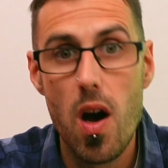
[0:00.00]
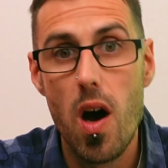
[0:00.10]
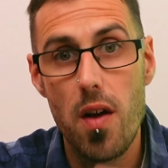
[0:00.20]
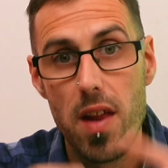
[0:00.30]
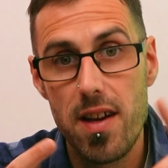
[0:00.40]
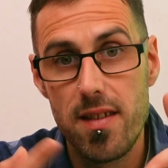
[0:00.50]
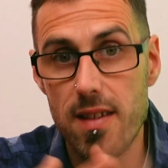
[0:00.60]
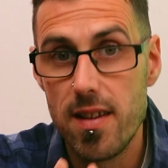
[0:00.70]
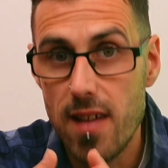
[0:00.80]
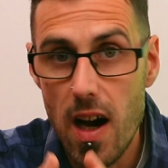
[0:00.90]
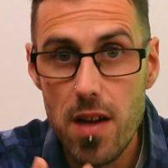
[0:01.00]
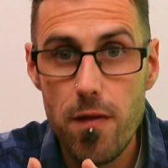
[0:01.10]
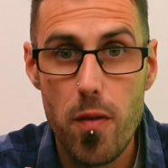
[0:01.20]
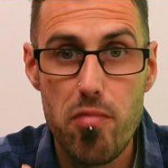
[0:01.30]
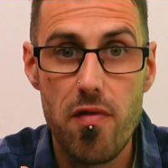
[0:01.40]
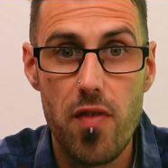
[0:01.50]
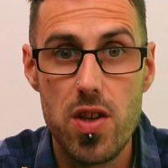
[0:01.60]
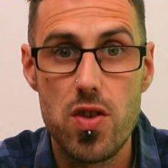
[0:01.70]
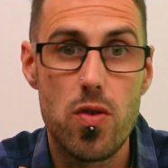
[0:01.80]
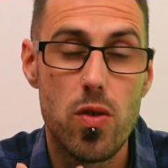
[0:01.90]
are that it's designed for
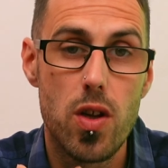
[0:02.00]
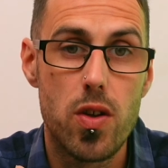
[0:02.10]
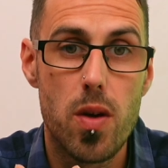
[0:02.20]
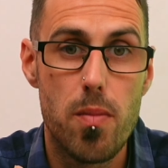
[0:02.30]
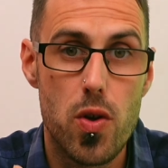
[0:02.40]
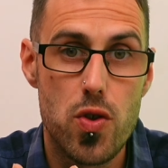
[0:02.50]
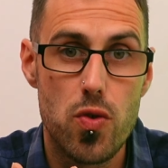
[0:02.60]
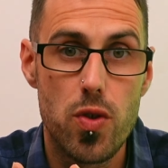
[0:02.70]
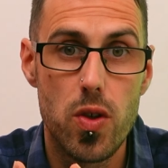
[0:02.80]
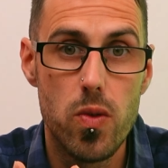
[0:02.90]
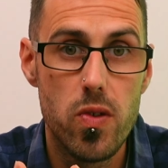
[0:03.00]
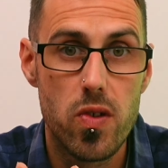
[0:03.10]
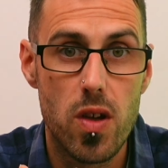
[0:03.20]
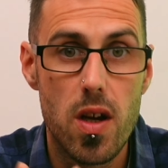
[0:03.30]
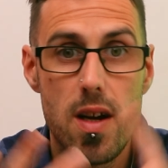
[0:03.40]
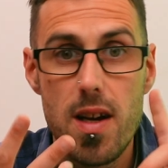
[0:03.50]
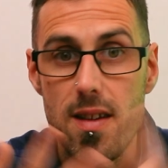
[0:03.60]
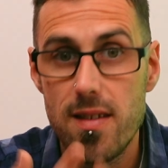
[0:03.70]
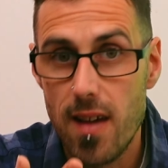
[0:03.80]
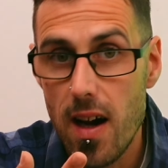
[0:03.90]
professional and commercial use,
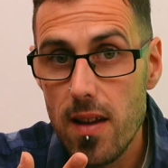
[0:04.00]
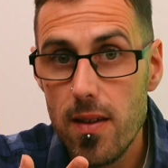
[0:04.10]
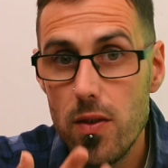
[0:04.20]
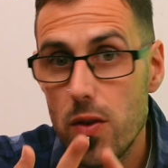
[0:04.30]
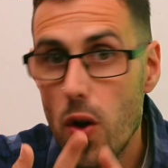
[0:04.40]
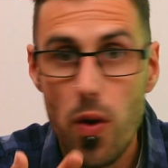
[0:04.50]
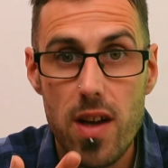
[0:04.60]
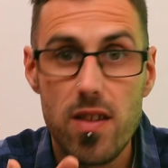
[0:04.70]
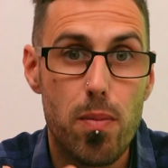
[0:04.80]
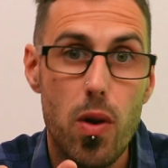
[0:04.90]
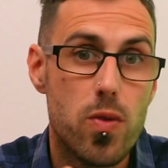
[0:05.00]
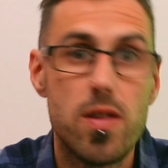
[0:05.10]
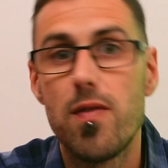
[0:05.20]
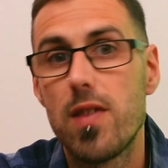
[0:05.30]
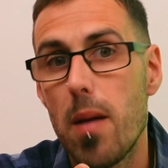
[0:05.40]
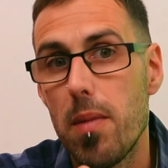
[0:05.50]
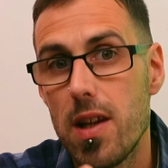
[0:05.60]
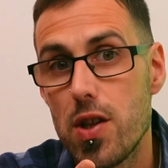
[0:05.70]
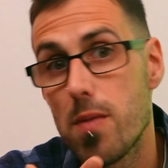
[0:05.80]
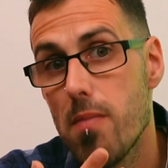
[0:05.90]
silent non-explosive
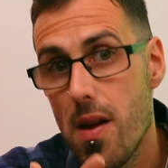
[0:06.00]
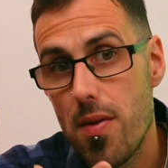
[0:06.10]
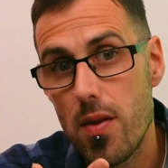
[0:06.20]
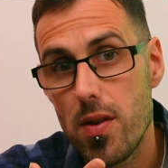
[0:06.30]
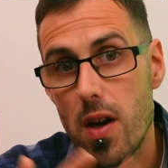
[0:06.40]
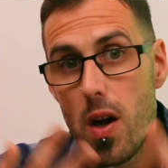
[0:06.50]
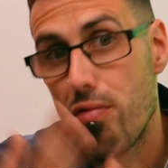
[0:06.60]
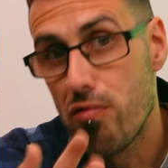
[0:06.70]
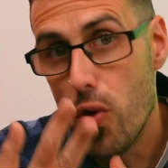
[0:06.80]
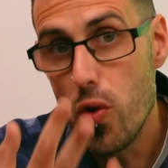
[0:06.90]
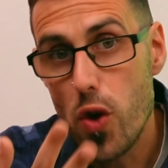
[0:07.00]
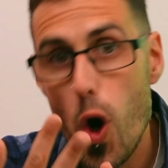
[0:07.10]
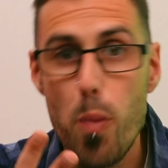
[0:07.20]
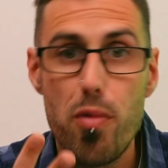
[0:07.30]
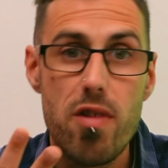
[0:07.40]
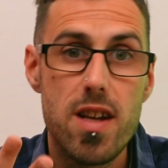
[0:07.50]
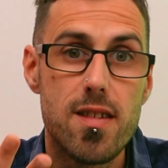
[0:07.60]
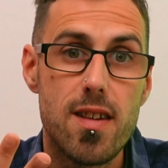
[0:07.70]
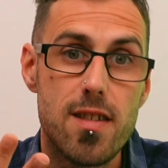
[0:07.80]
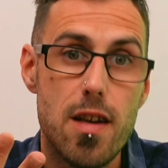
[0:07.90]
demolition method, broad
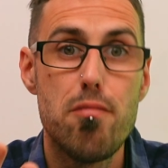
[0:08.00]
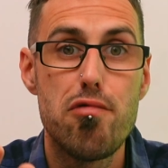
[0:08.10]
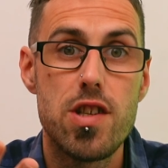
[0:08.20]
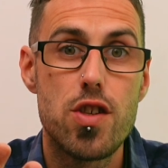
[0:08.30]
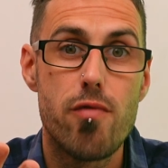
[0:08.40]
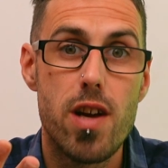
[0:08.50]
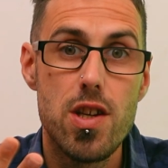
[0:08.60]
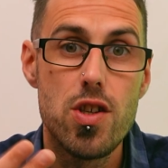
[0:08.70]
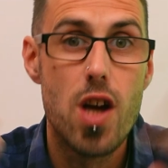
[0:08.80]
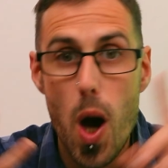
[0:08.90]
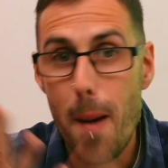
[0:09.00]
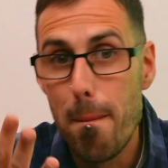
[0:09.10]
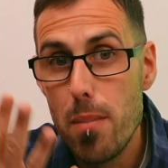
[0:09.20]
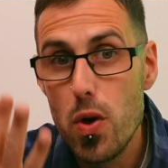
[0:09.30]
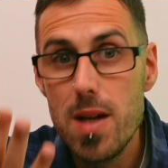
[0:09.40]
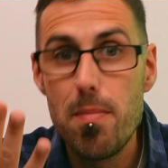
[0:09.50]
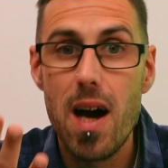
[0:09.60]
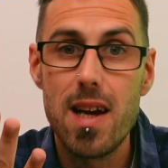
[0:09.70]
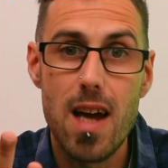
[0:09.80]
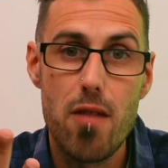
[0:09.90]
operating temperature range, a
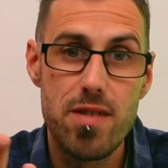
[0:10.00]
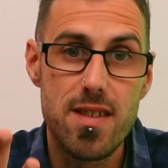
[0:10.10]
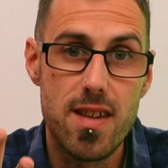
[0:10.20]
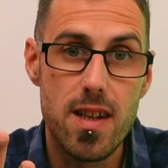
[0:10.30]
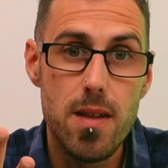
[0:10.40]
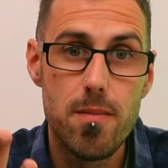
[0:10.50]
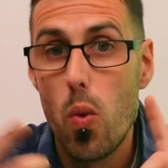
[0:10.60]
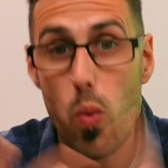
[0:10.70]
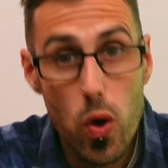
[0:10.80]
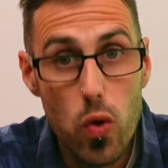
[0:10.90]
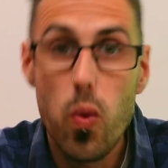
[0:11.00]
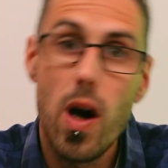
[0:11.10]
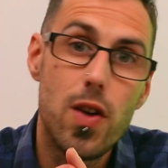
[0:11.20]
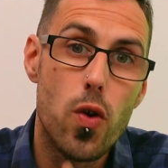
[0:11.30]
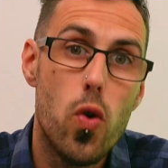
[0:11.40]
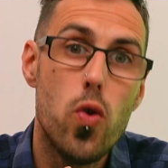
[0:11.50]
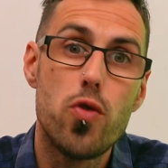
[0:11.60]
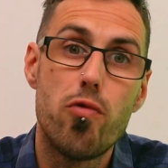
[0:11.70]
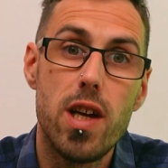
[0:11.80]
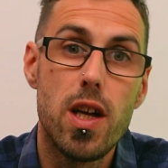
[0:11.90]
money-back guarantee, worldwide
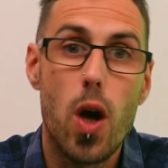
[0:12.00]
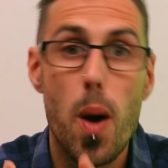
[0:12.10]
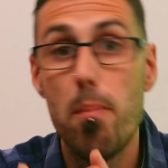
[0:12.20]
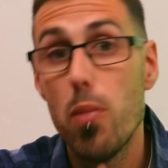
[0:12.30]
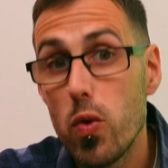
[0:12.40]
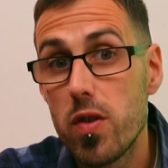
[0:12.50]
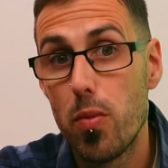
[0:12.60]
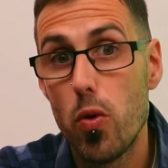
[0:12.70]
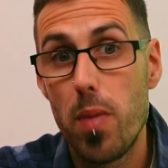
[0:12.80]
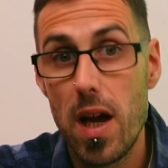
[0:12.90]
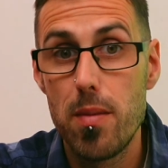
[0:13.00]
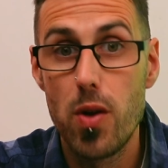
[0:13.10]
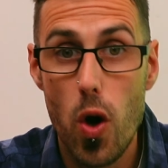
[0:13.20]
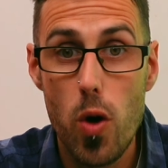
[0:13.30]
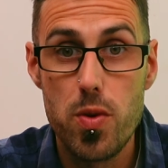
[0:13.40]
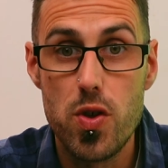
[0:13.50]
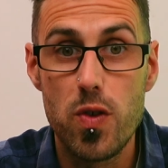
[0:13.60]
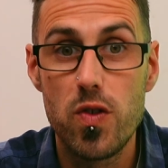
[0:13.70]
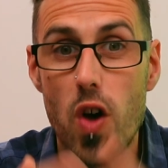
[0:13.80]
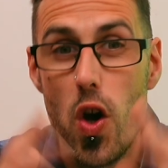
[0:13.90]
ordering and multiple payment
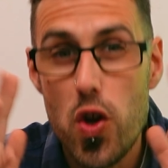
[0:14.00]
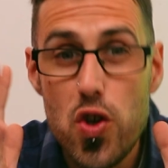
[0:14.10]
options, and a